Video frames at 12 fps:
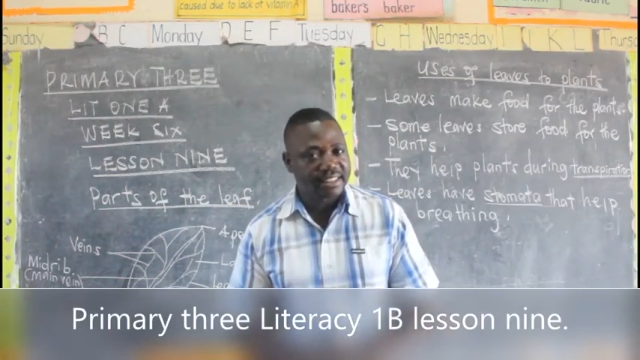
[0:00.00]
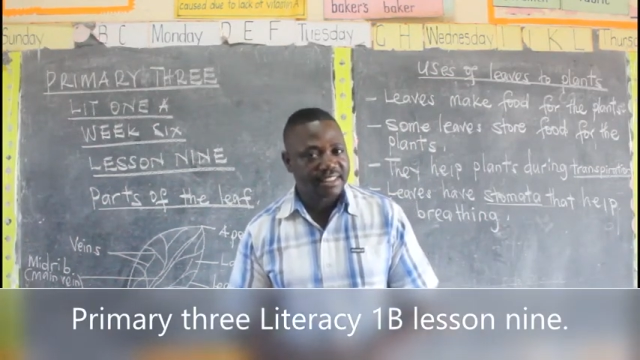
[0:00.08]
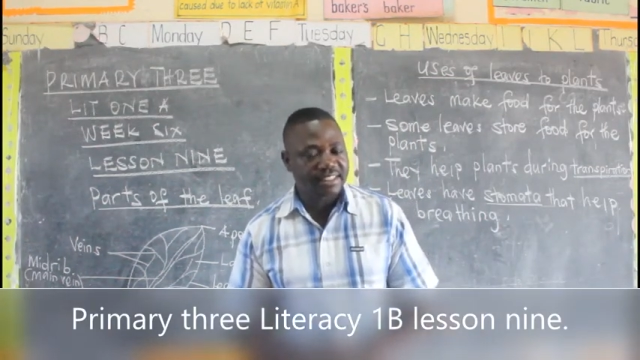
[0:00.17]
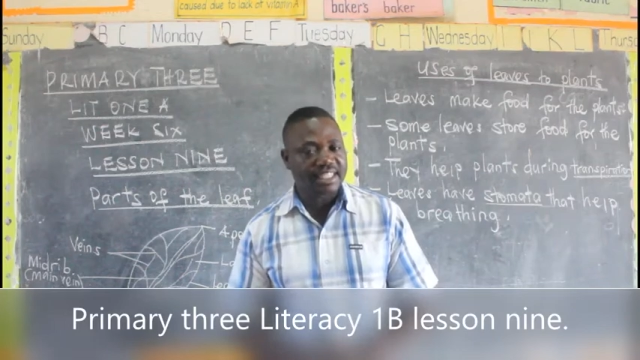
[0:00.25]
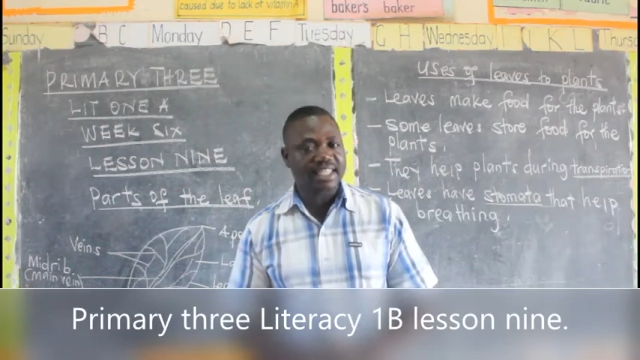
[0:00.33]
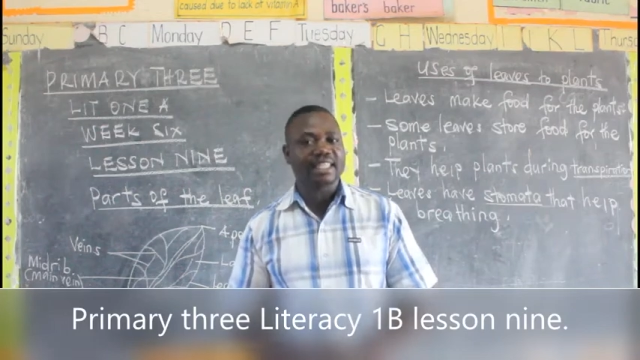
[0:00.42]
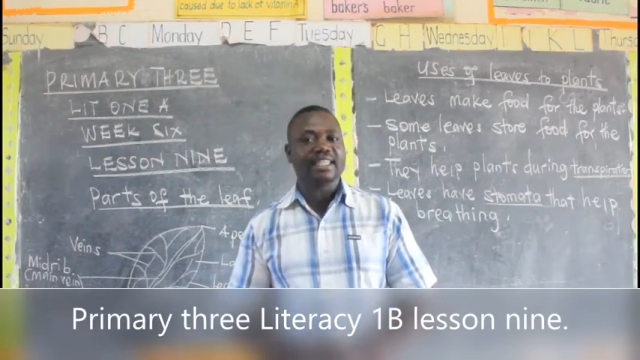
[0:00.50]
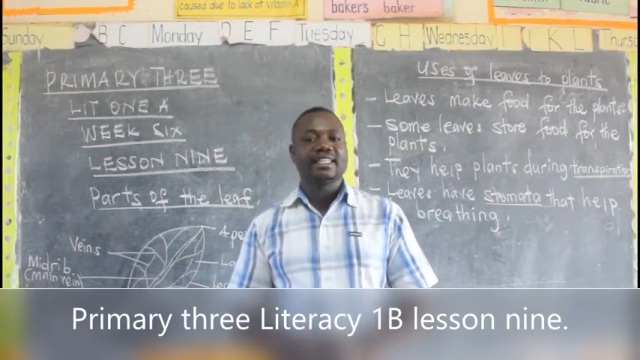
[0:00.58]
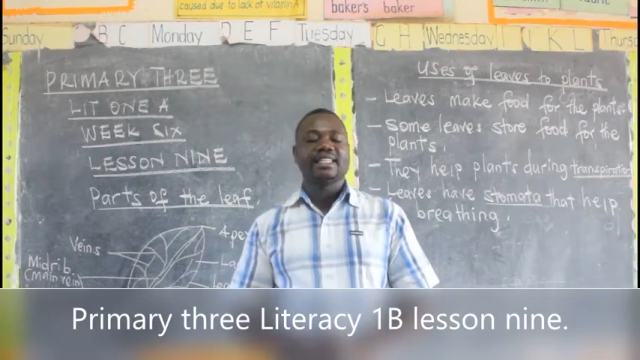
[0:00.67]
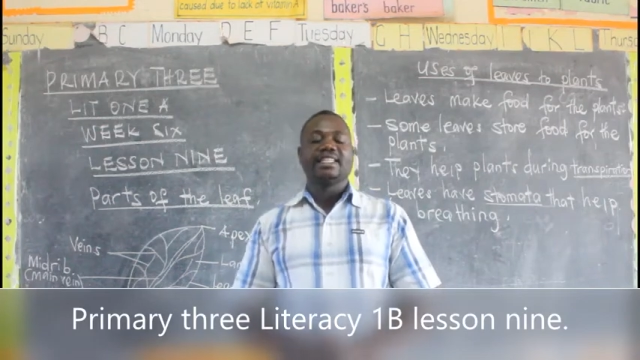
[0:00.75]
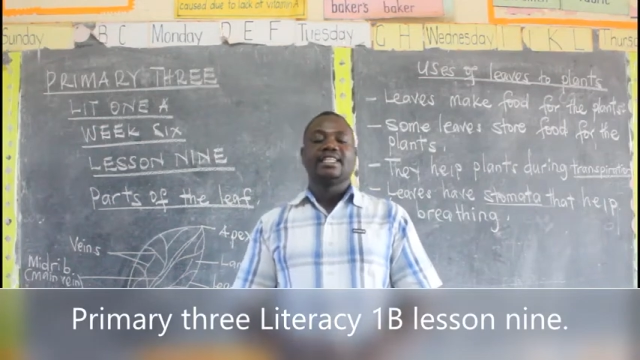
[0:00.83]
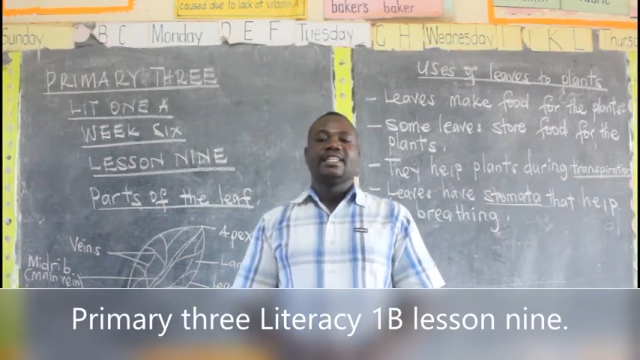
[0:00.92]

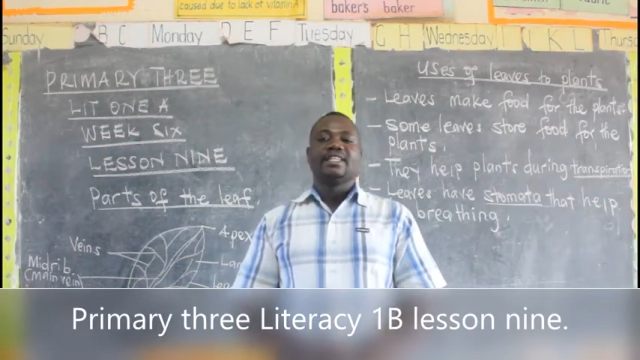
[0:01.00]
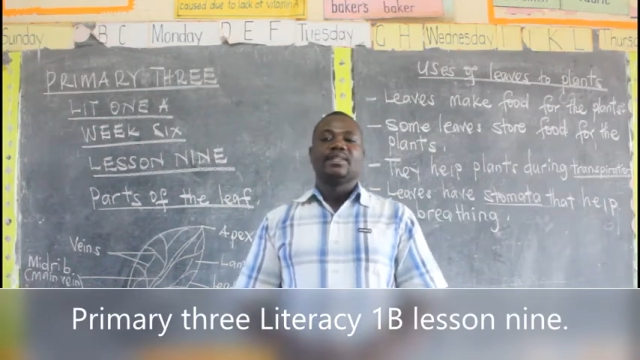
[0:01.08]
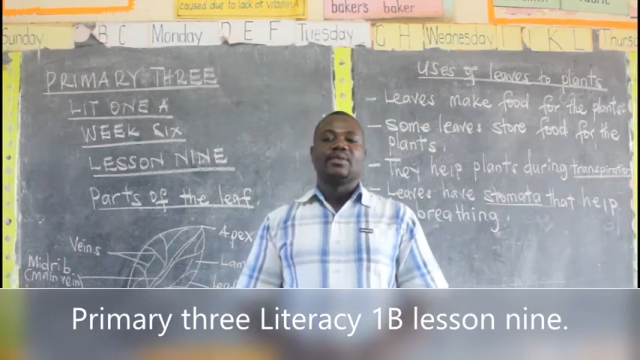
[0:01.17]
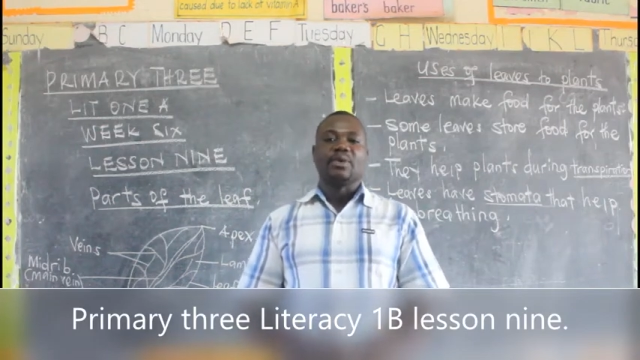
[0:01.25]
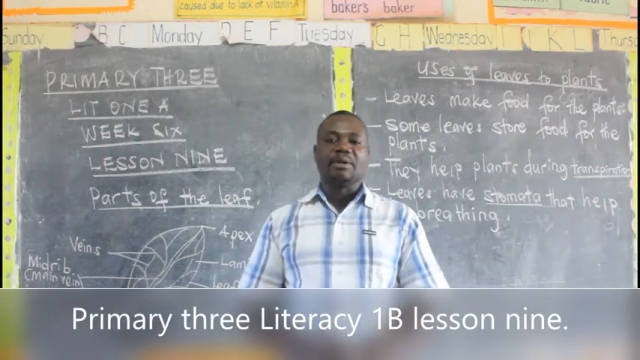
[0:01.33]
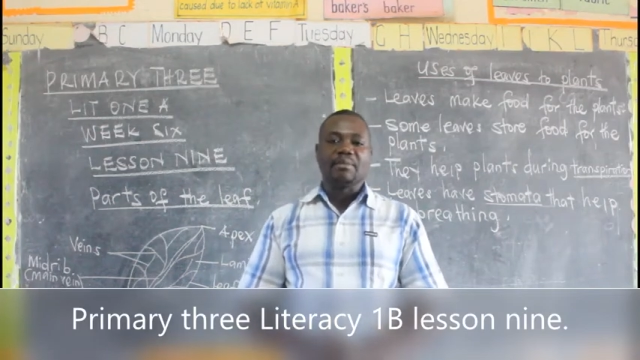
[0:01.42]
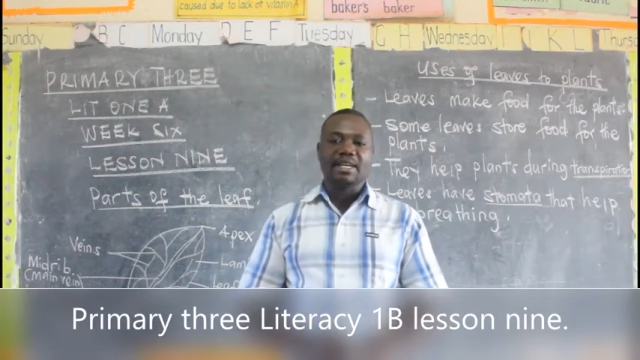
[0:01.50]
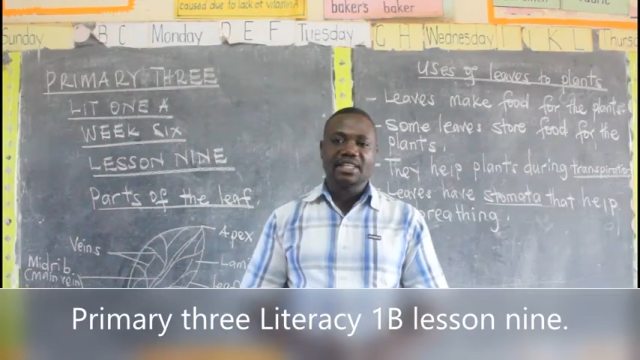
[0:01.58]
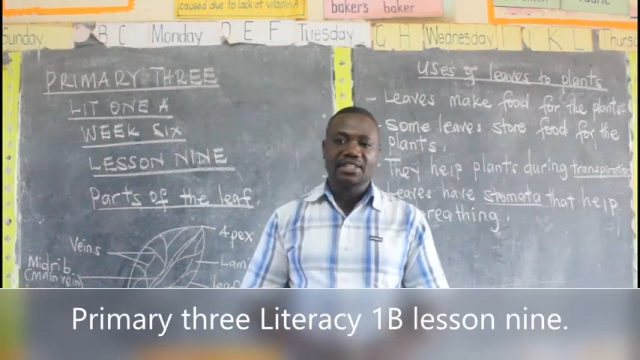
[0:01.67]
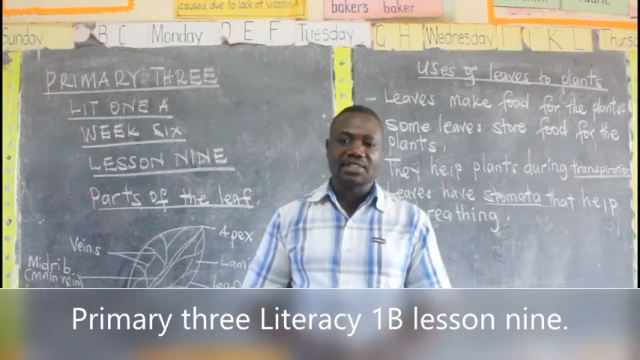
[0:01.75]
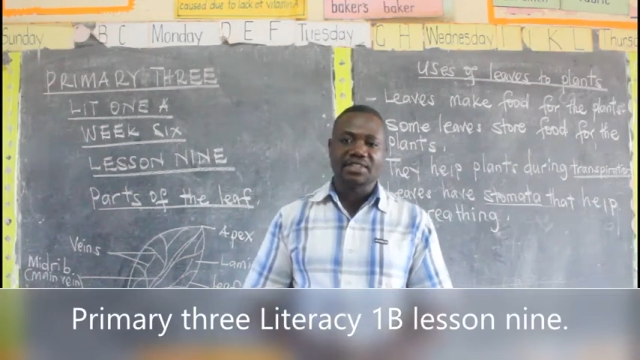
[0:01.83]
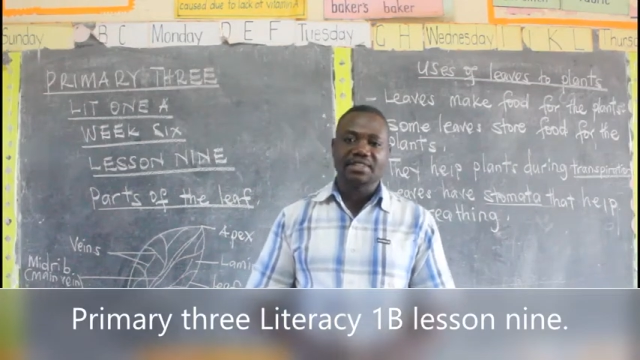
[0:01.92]
Okay, we
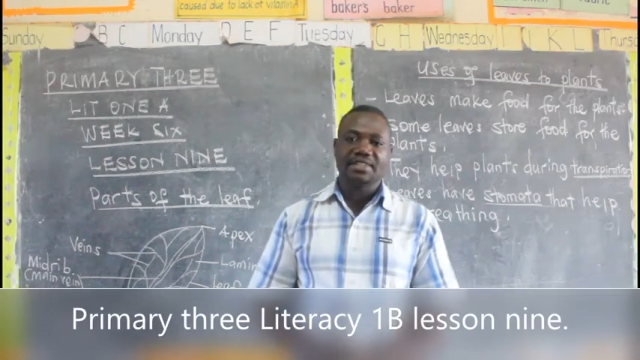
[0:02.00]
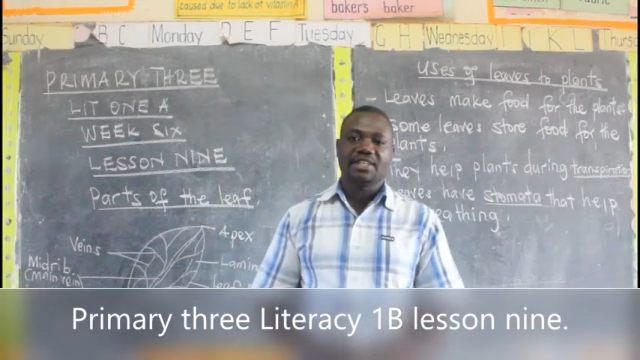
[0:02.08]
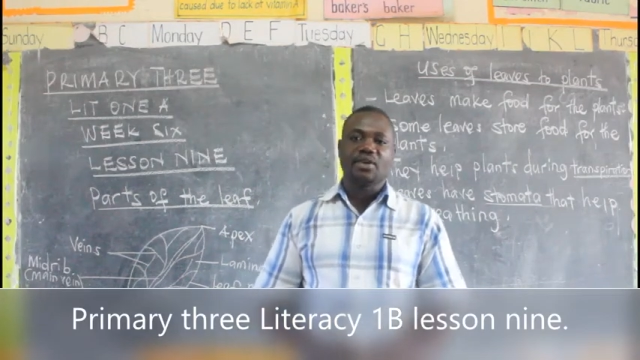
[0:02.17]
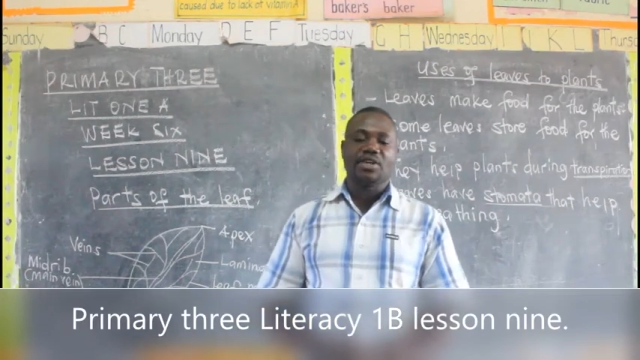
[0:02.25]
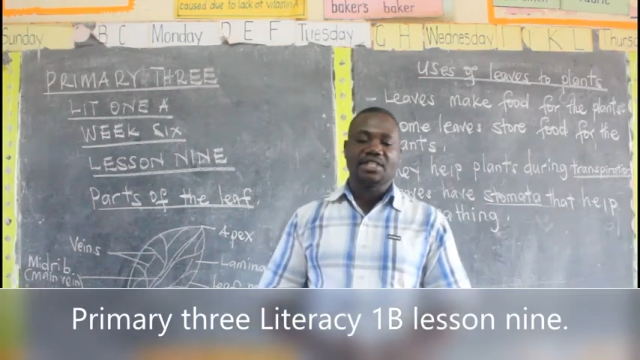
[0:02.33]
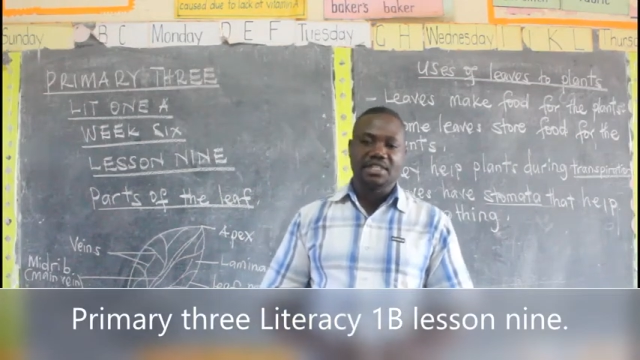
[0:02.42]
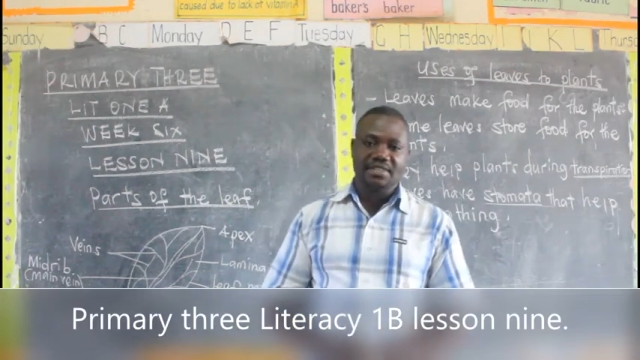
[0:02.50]
mentioned couch